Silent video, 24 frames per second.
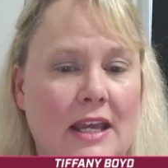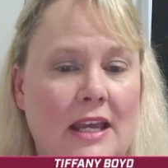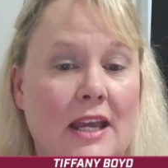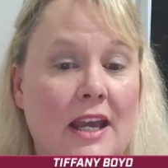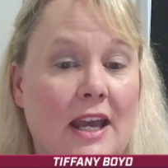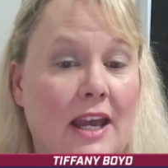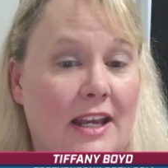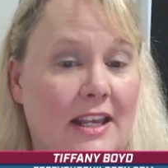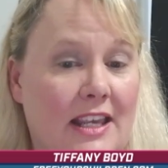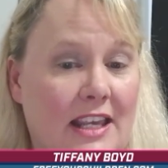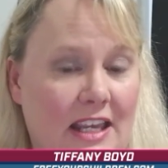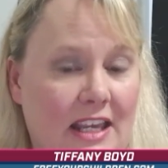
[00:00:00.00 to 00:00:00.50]

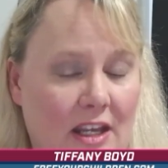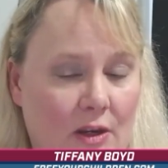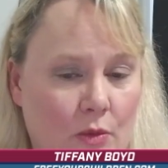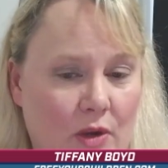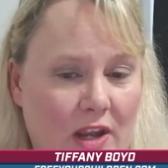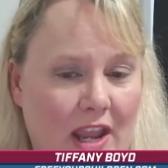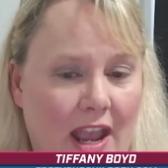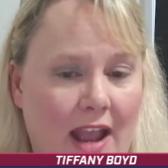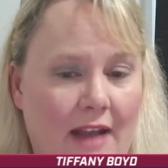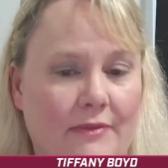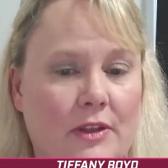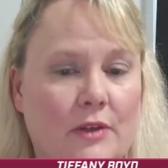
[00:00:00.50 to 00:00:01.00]
Again,
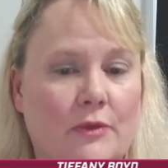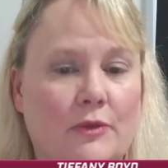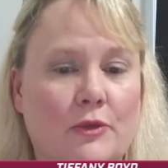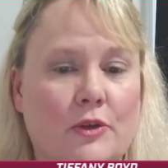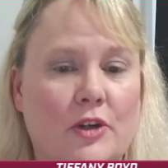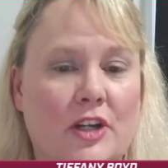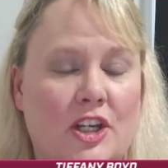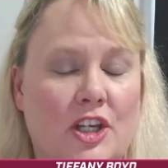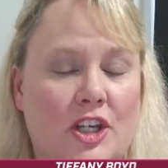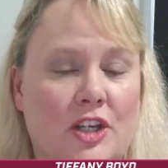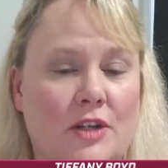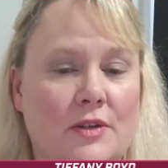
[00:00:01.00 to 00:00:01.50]
we have the
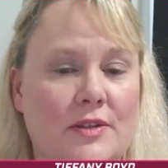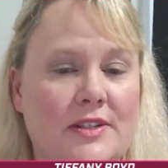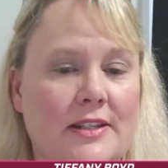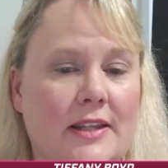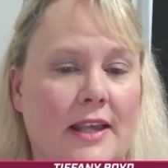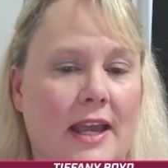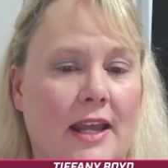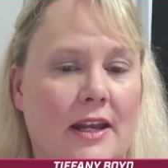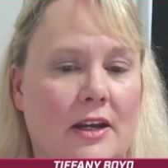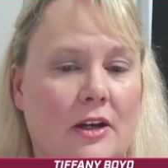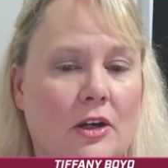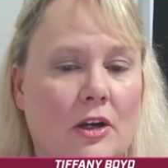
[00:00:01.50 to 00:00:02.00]
free
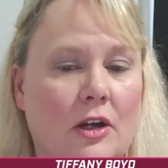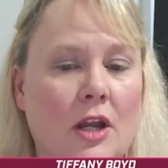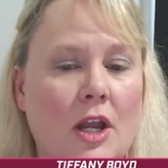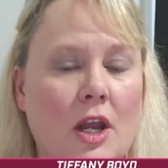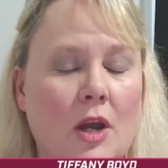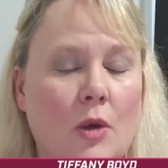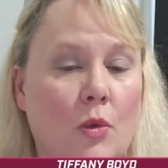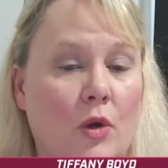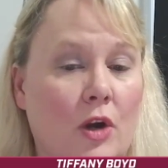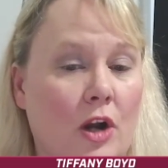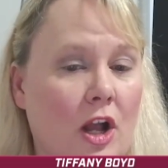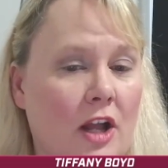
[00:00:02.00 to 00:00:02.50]
newsletter.
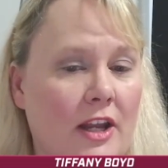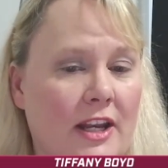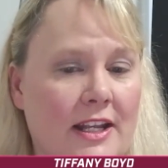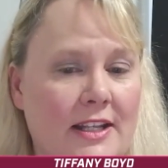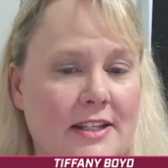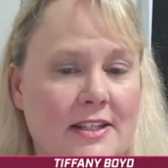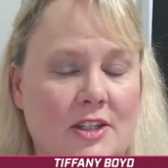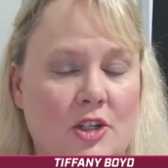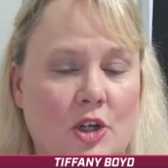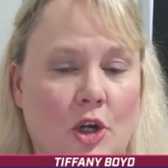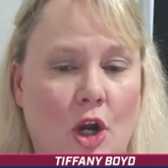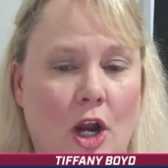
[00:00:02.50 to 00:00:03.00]
We're on
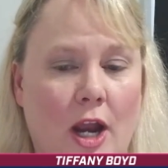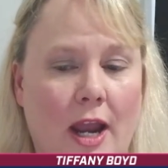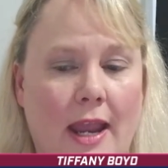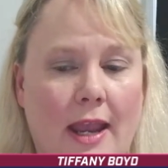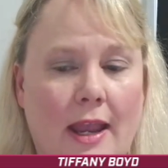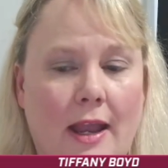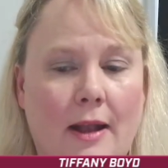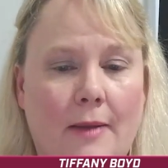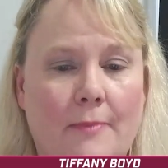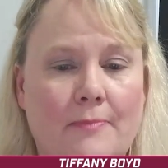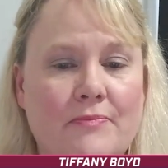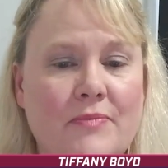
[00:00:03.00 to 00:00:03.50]

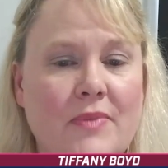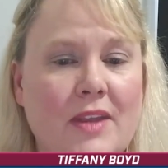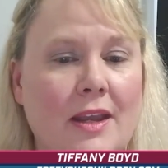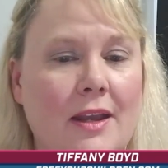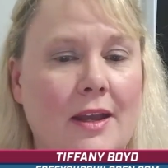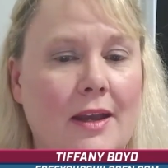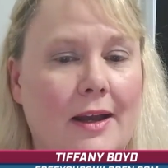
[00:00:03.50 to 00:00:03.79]
Instagram